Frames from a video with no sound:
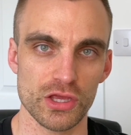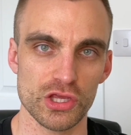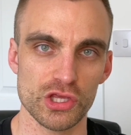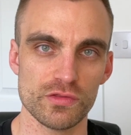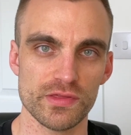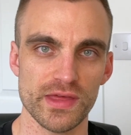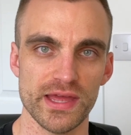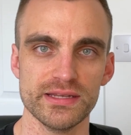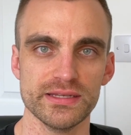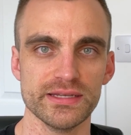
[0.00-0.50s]
You
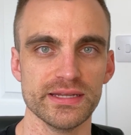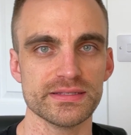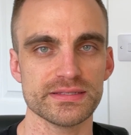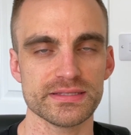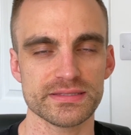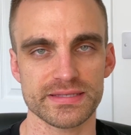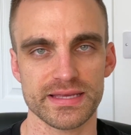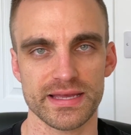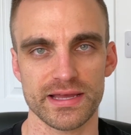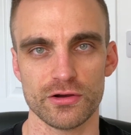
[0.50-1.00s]
then need to
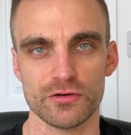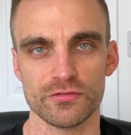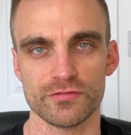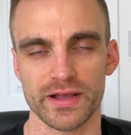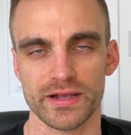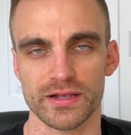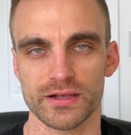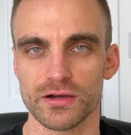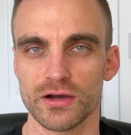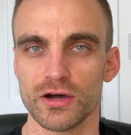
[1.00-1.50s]
tell
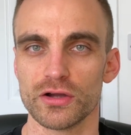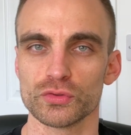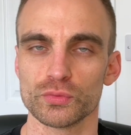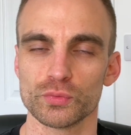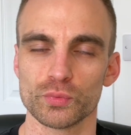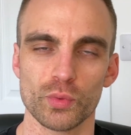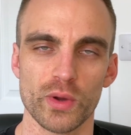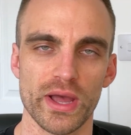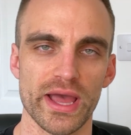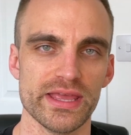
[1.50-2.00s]
Vanguard
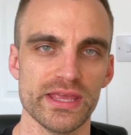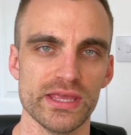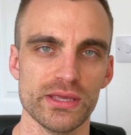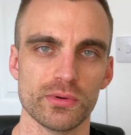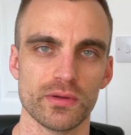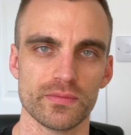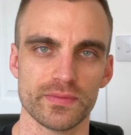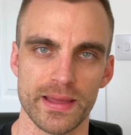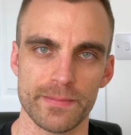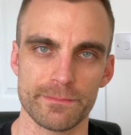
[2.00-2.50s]
where you
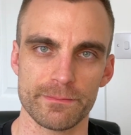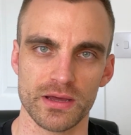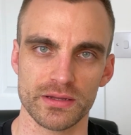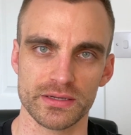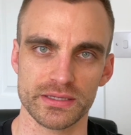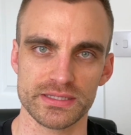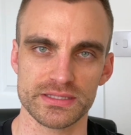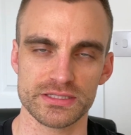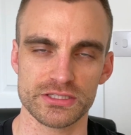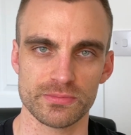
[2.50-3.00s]
want that
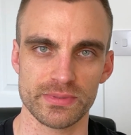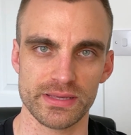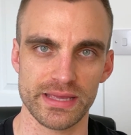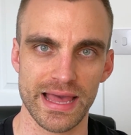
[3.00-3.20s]
money to be